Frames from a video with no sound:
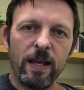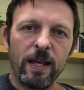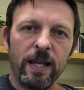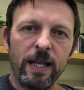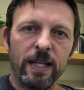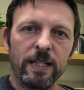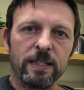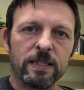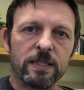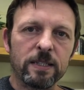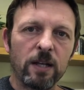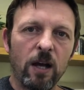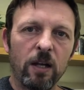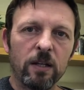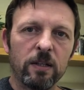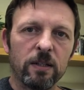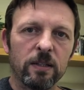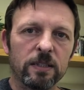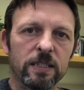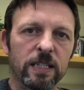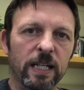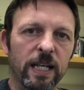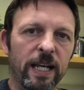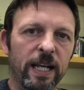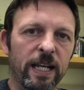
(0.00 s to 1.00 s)
He's
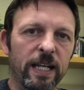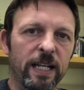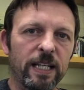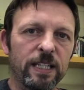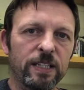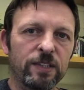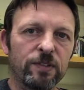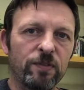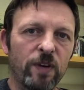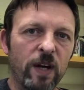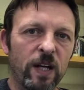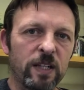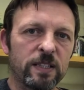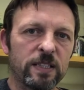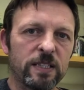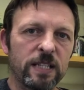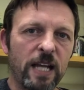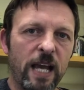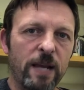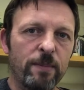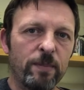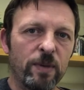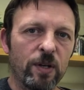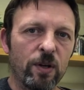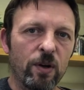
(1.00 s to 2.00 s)
startled to hear his first
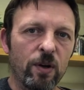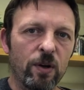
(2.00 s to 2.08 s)
name and